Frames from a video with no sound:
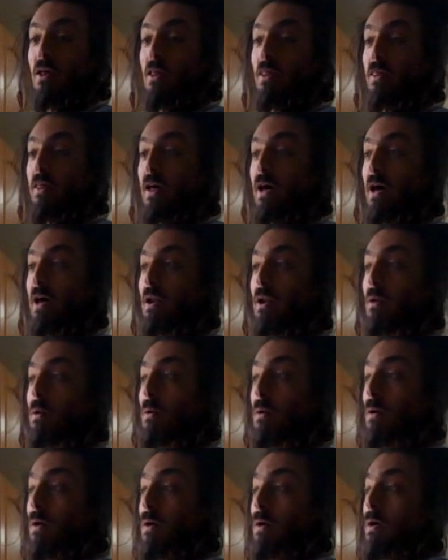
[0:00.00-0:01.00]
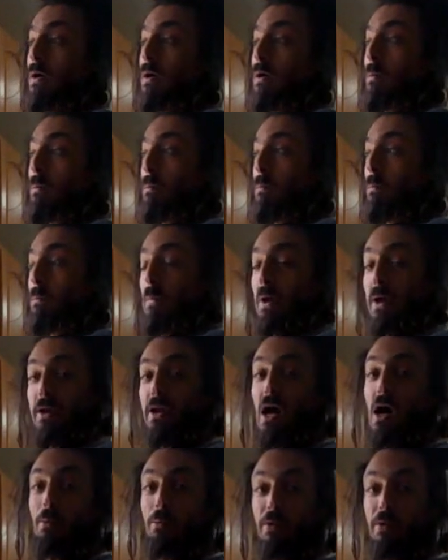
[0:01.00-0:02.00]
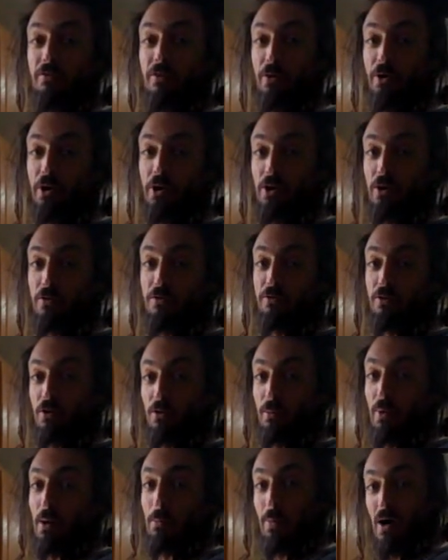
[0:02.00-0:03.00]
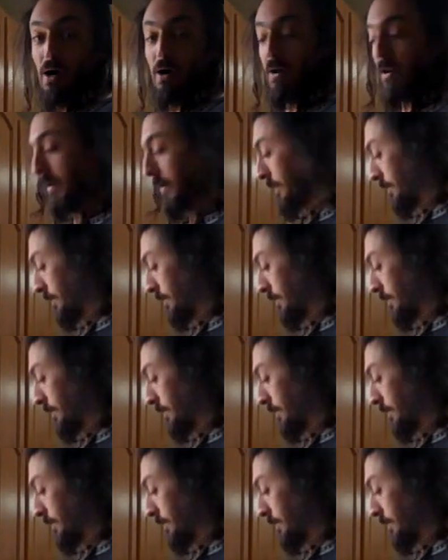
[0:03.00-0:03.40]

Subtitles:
that may not be very good for my body.